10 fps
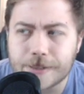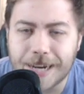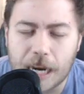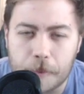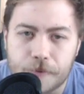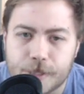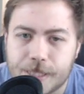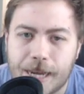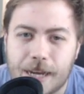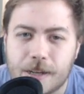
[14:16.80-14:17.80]
Ragmuffin's
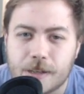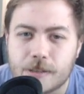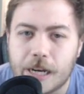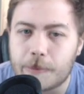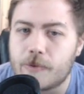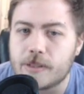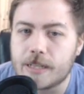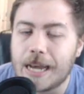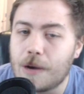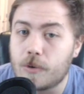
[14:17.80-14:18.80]
Hat. Ragmuffin's
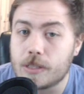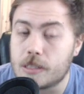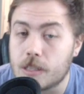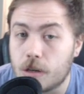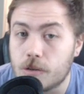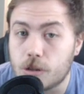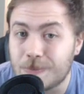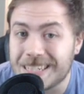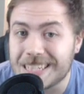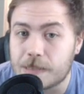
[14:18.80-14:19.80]
Hat was the go-to
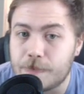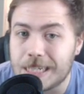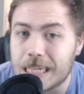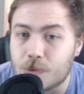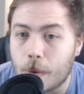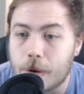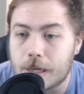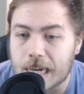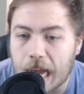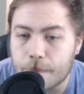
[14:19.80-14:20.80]
piece because we were a
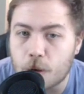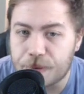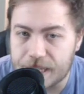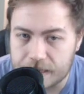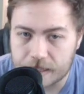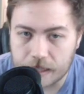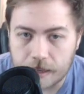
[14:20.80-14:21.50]
combo piece.